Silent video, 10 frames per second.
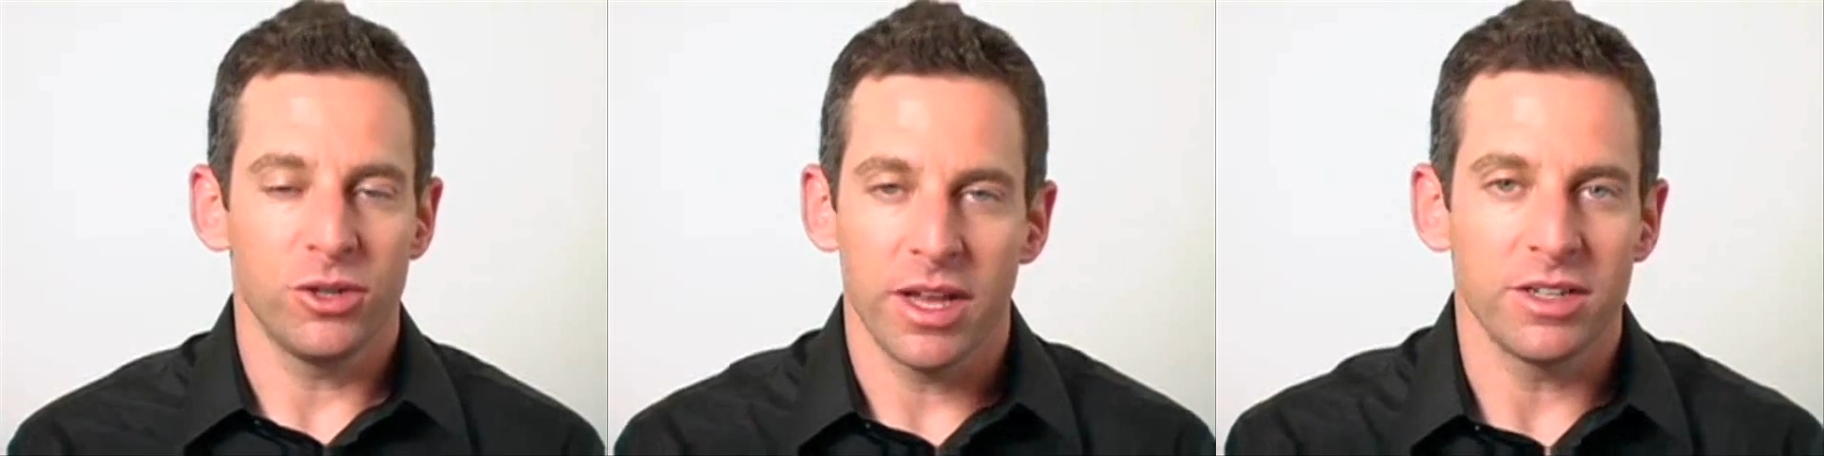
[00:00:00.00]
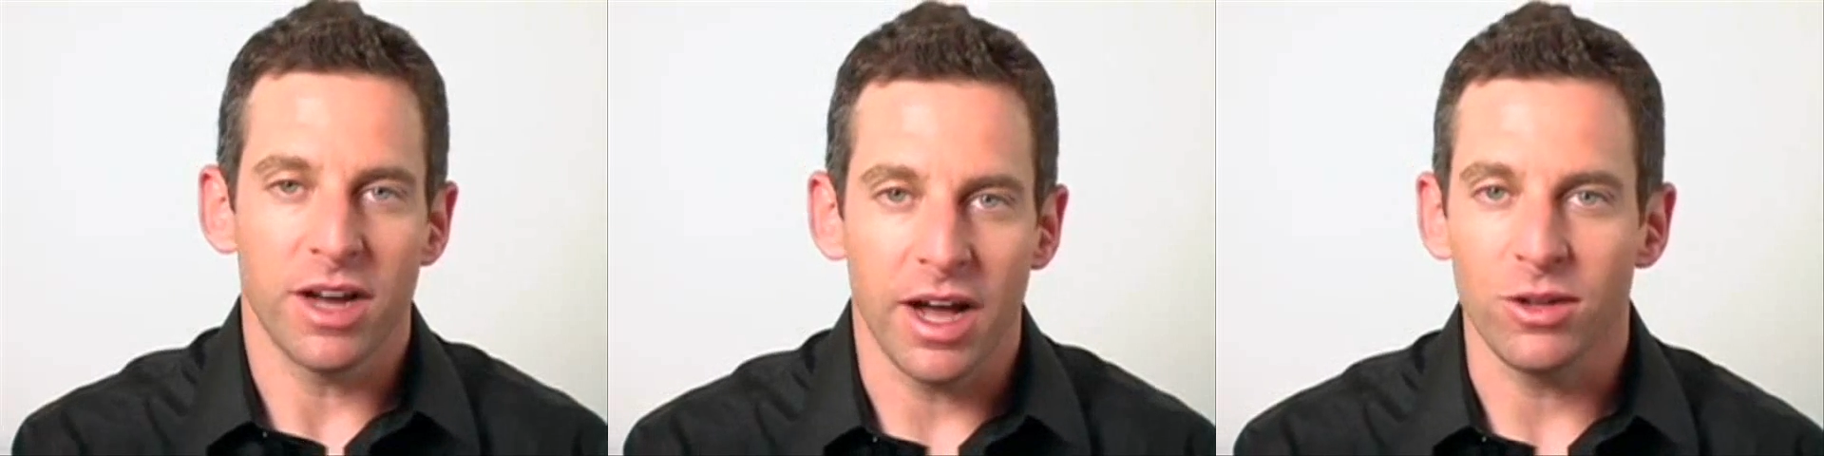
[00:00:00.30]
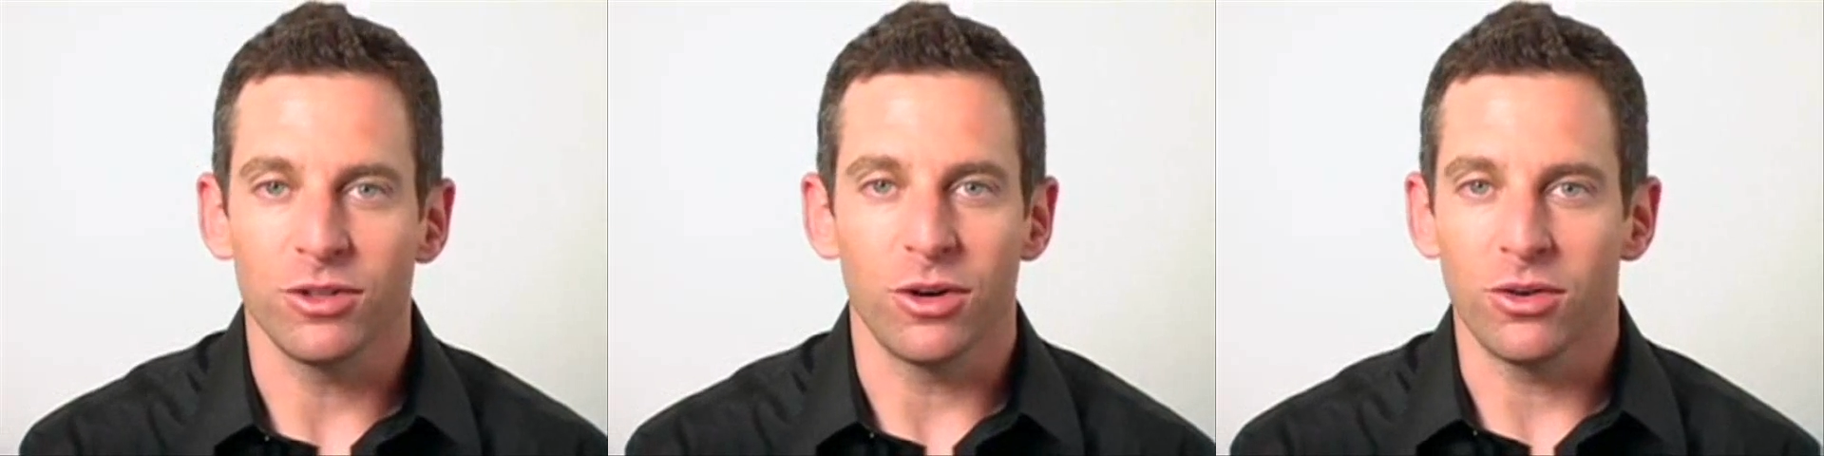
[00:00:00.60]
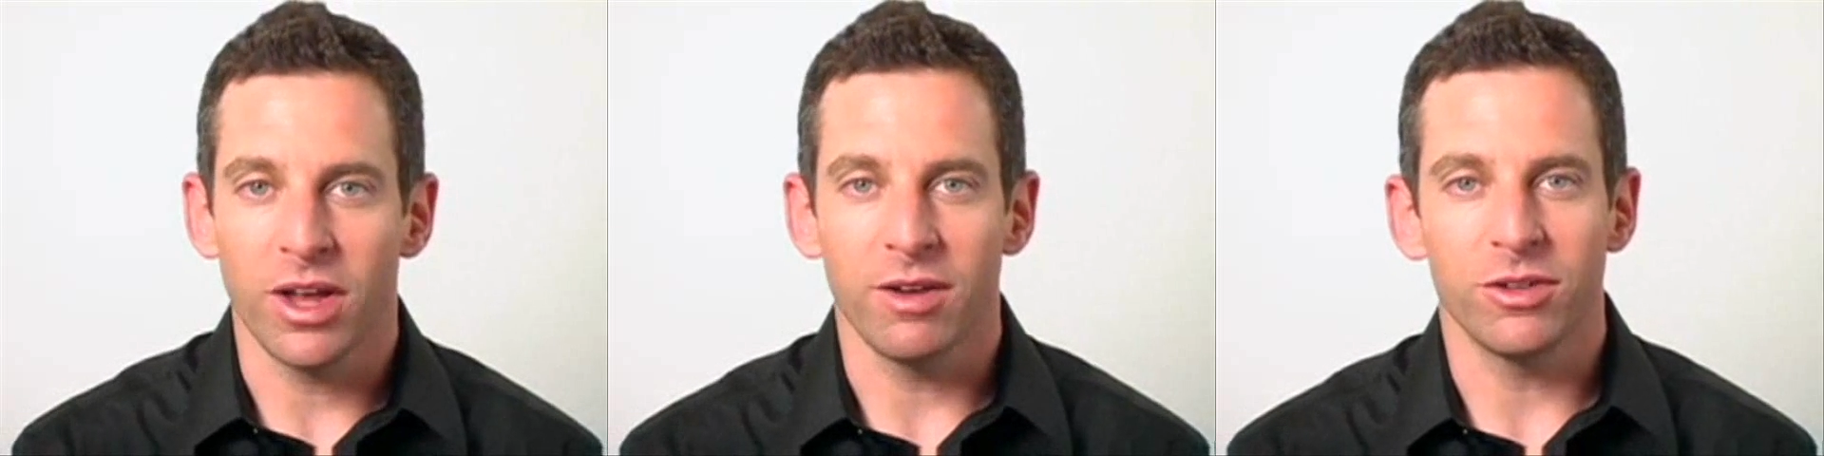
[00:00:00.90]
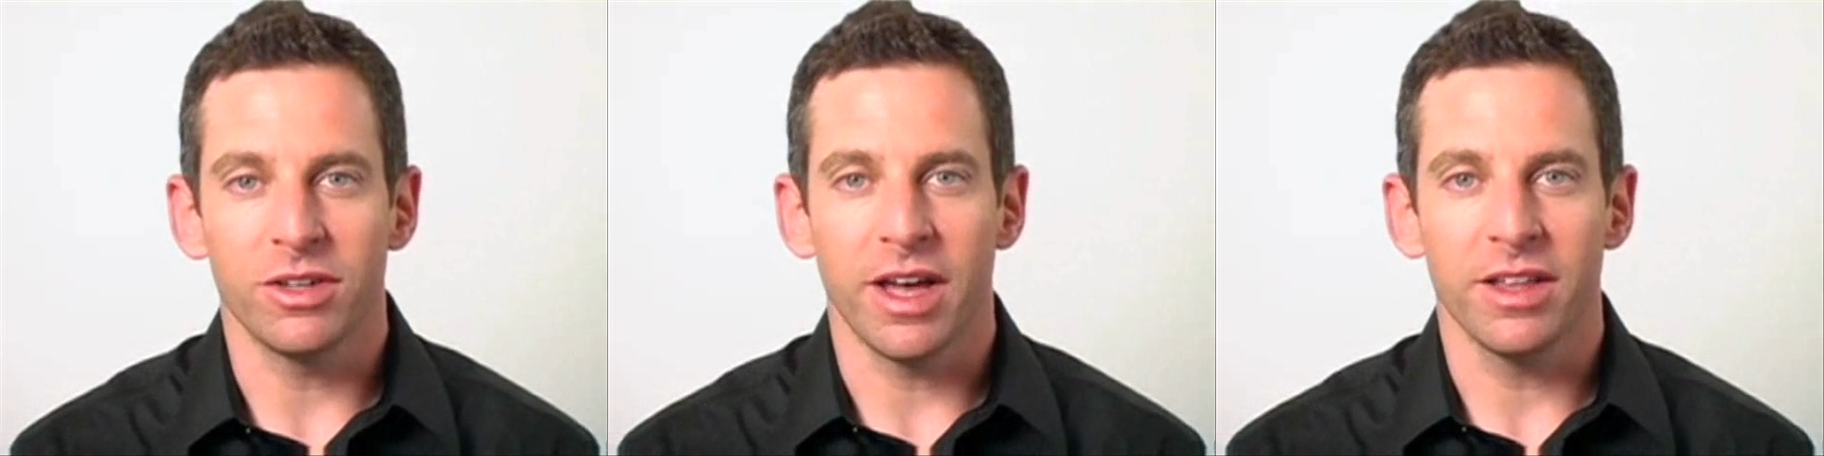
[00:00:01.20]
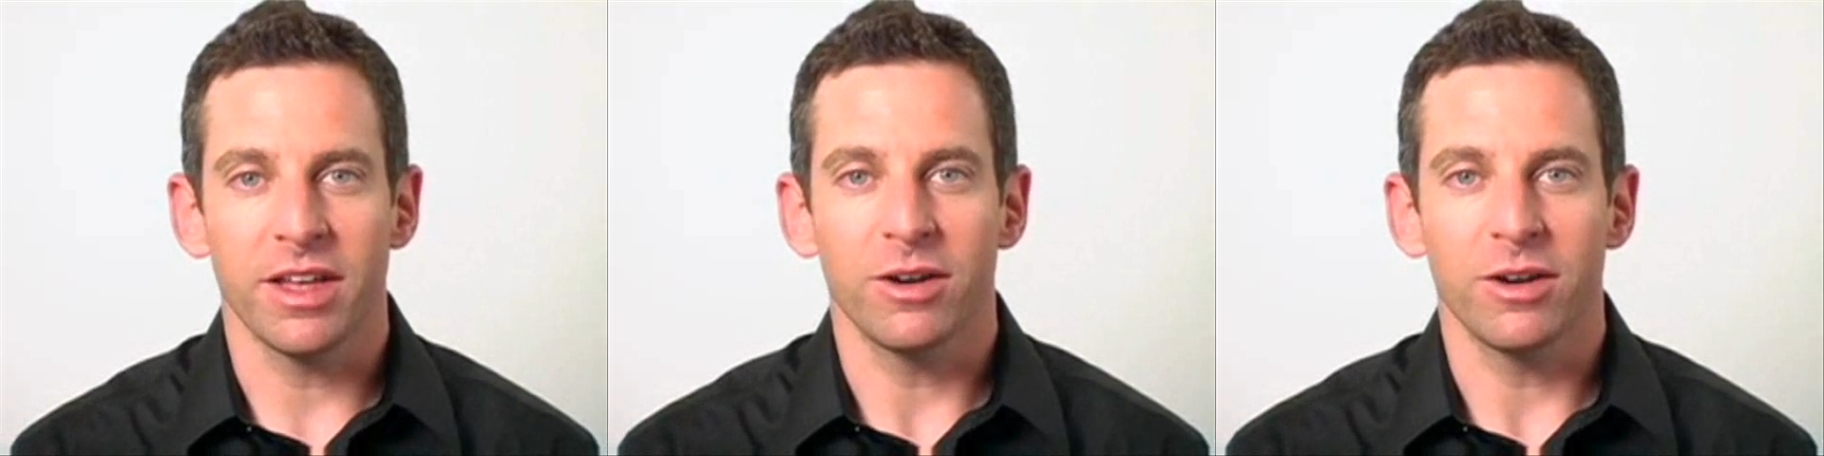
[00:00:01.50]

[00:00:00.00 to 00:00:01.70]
you get a dial tone after death.